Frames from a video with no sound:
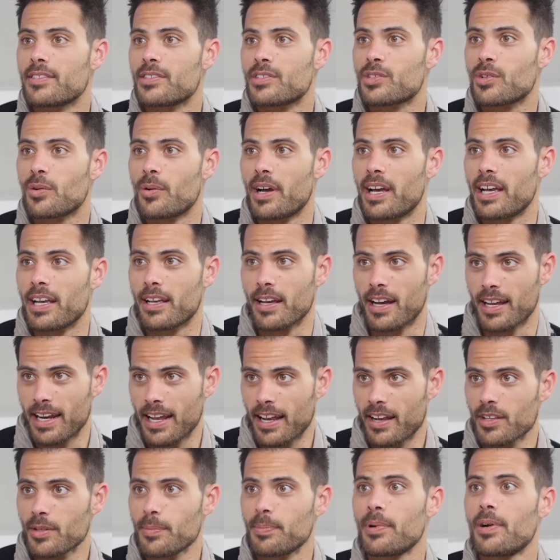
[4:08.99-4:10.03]
So I got
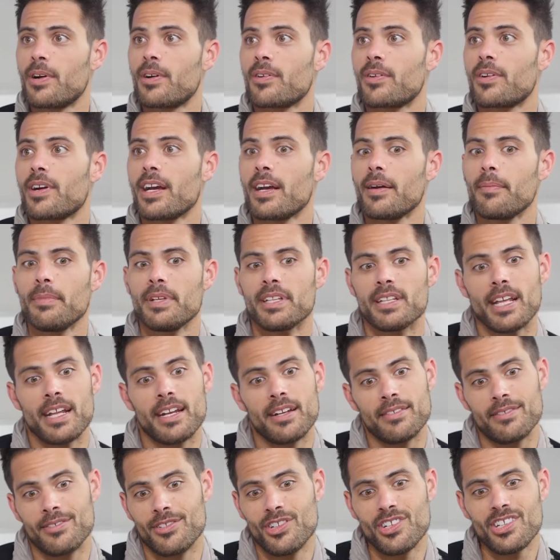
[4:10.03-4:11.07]
out of the program, and
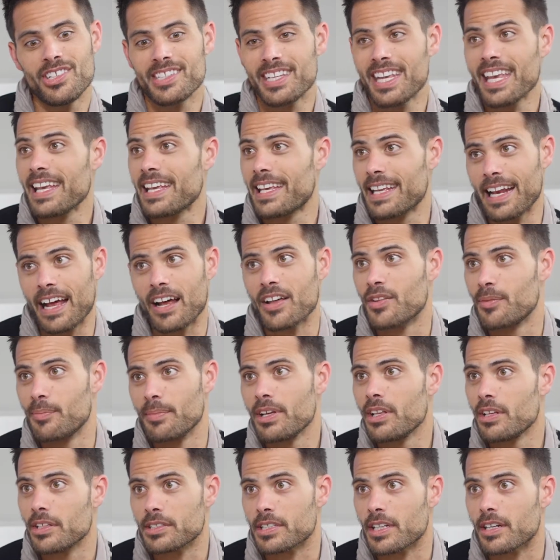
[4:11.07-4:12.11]
then you just can't get out of the
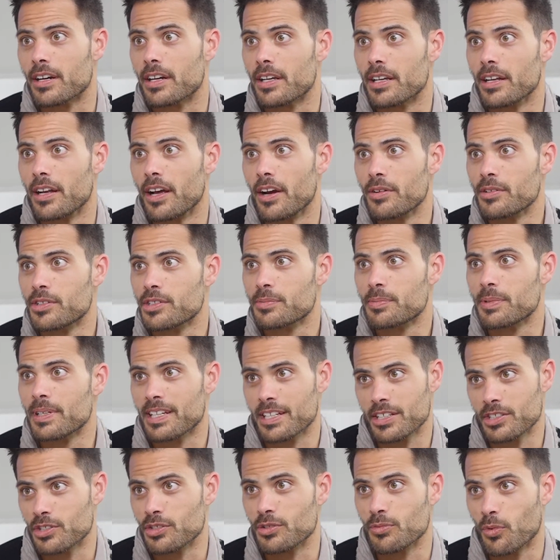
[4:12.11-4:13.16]
military, just
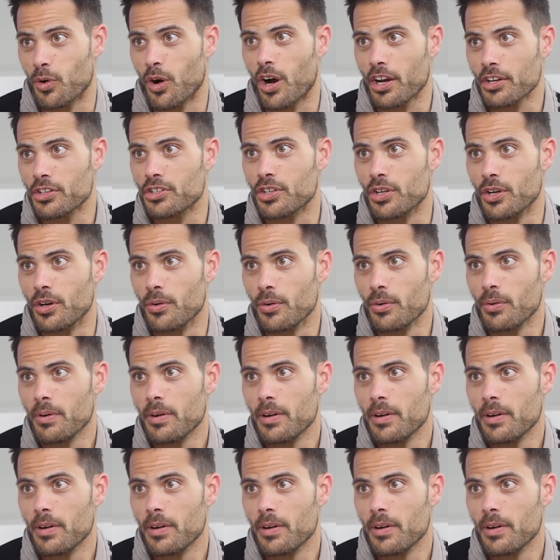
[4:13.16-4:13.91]
because you want to.